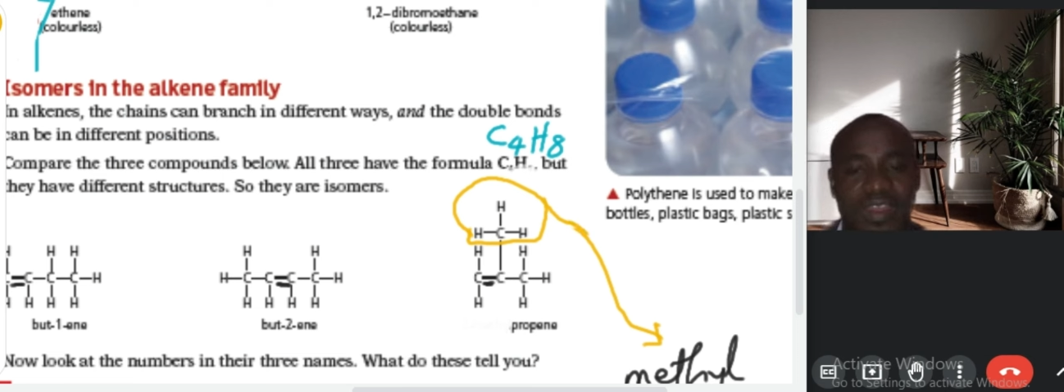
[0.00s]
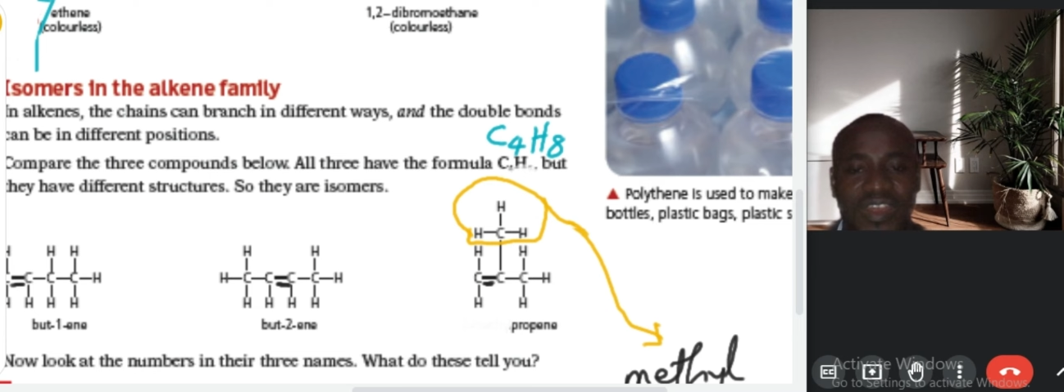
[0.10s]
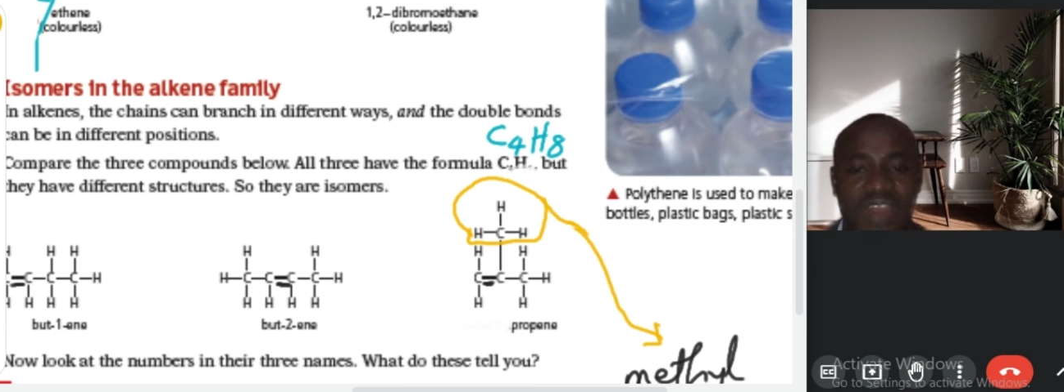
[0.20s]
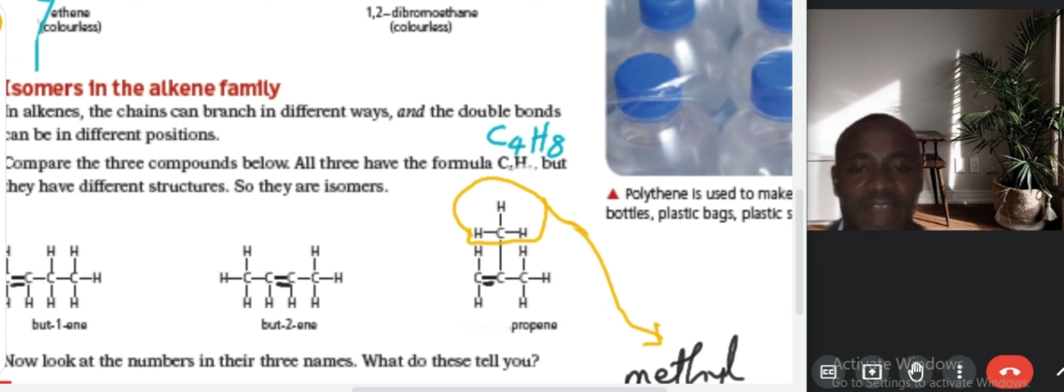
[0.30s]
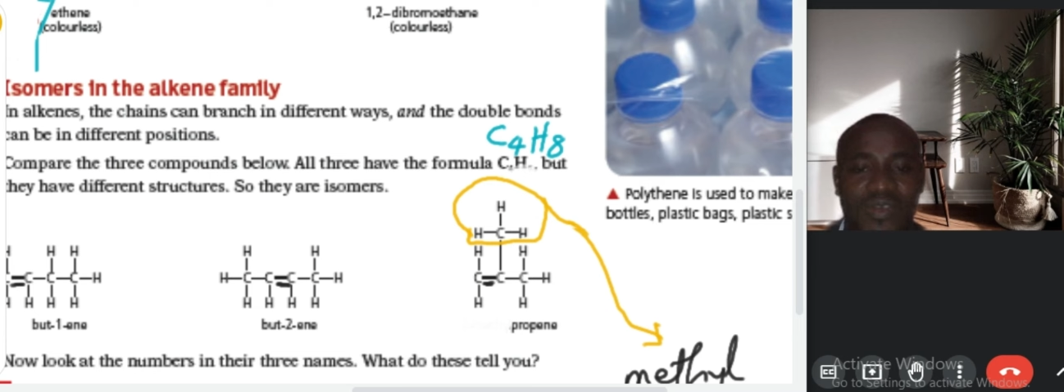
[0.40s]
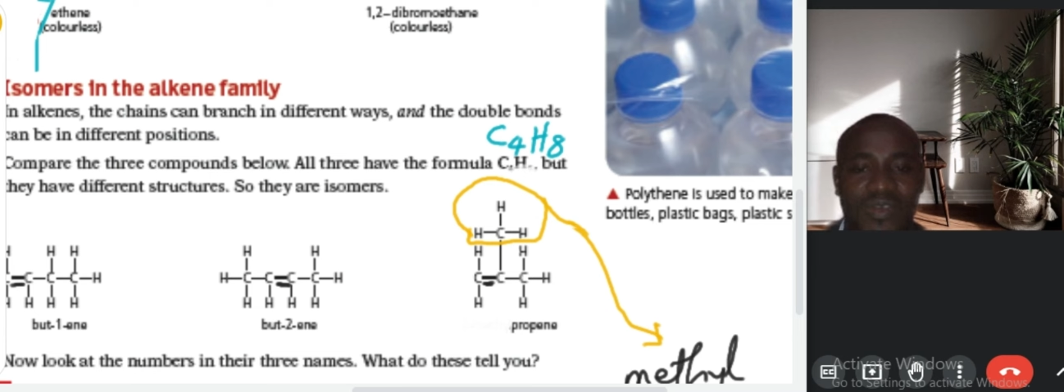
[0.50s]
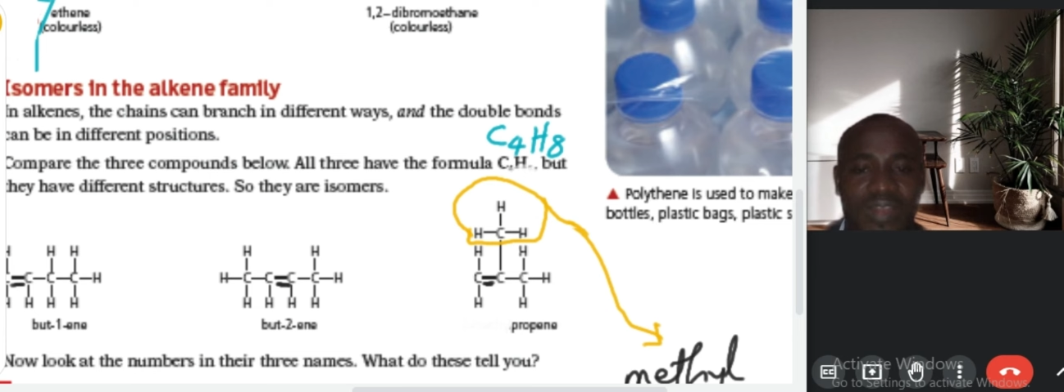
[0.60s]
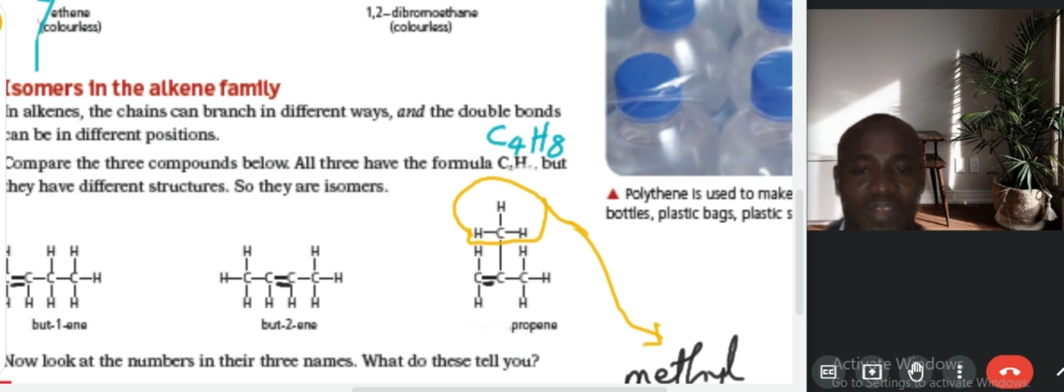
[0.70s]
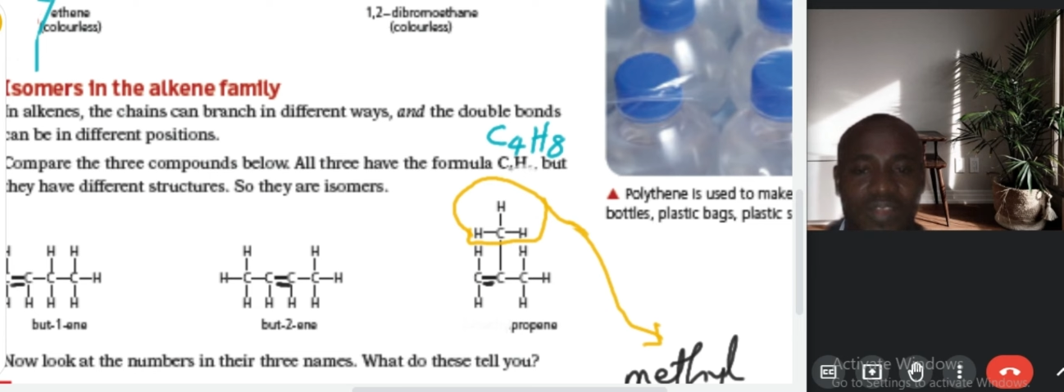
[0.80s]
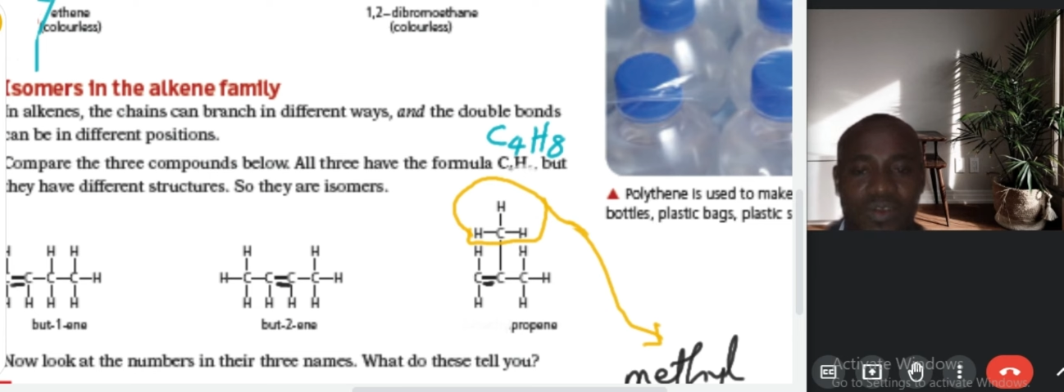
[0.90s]
hydrogen
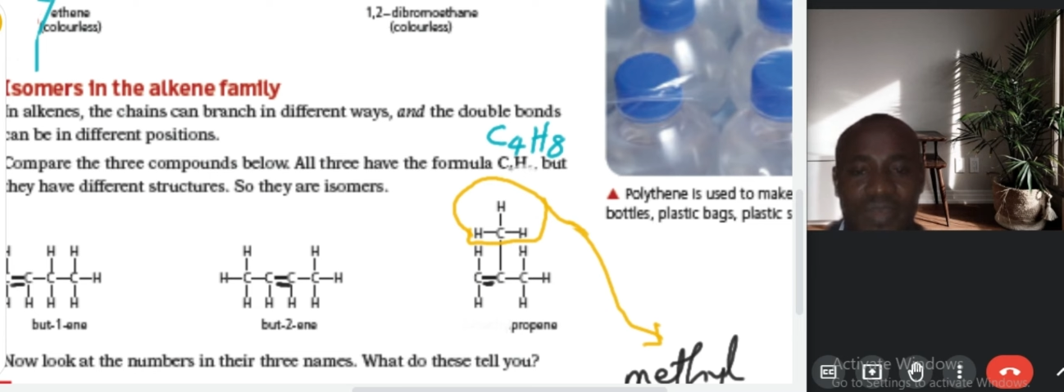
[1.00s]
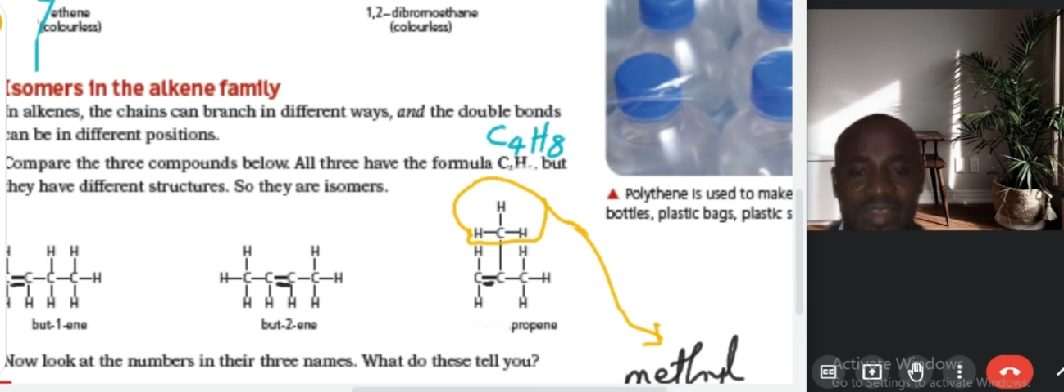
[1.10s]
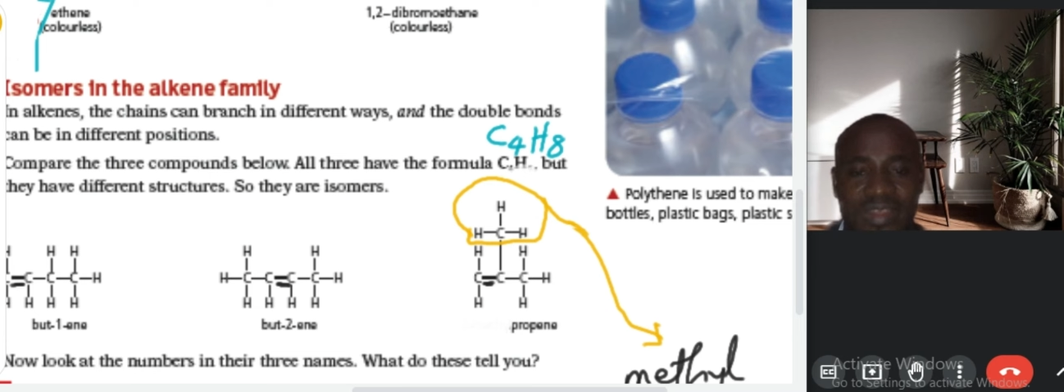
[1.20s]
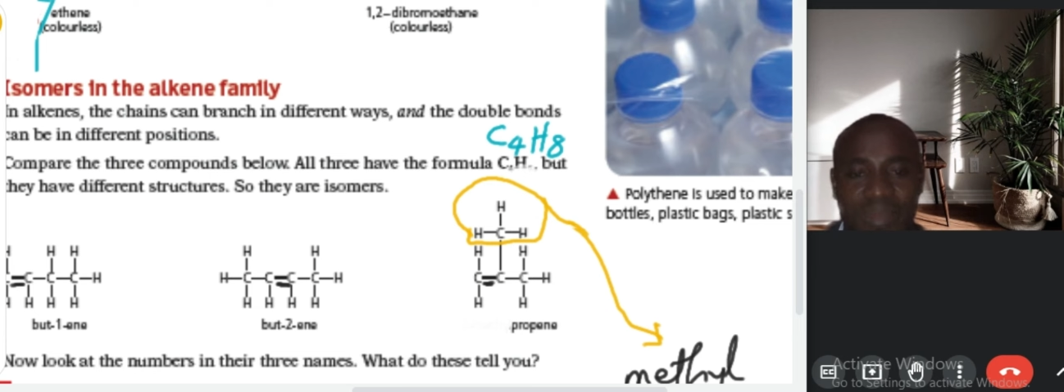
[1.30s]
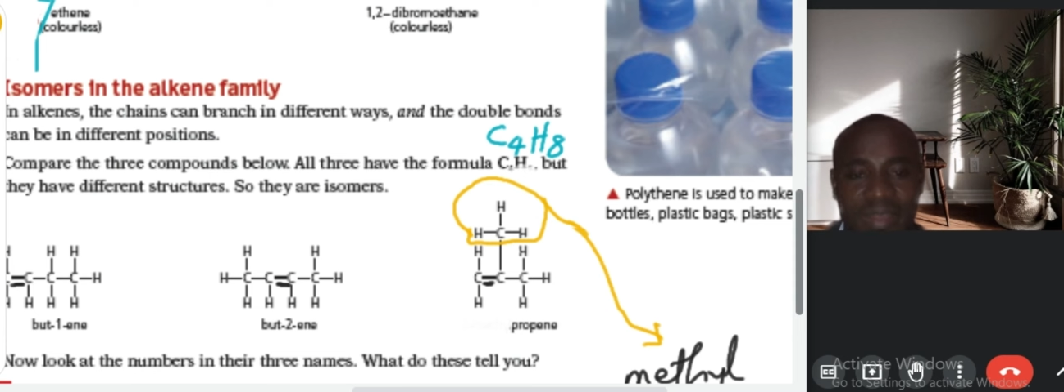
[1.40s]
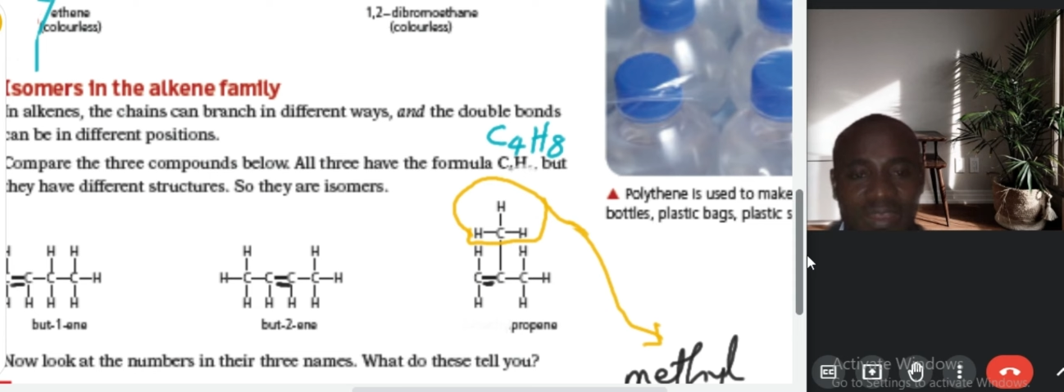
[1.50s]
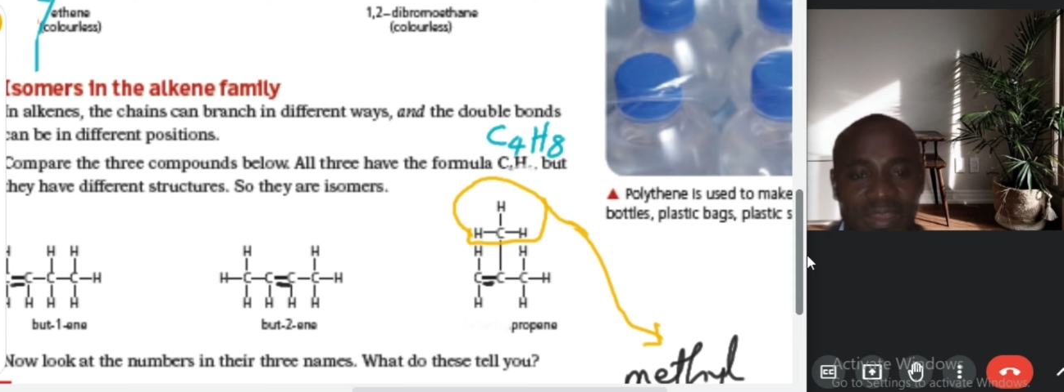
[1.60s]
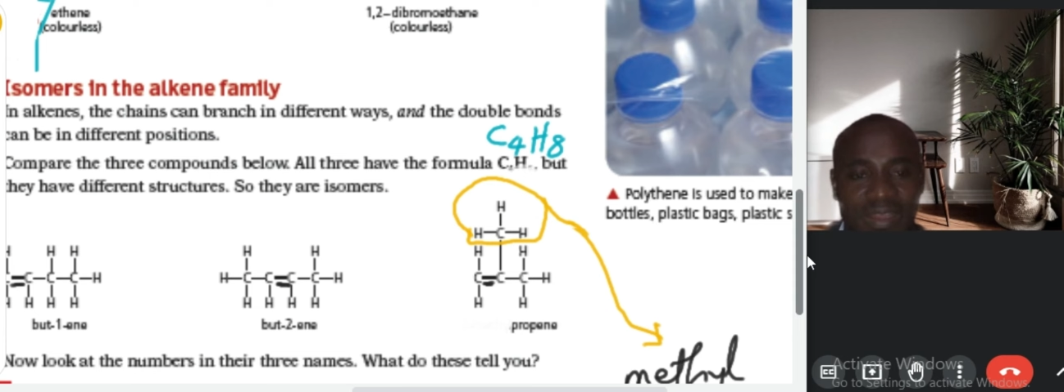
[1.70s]
atom is a methyl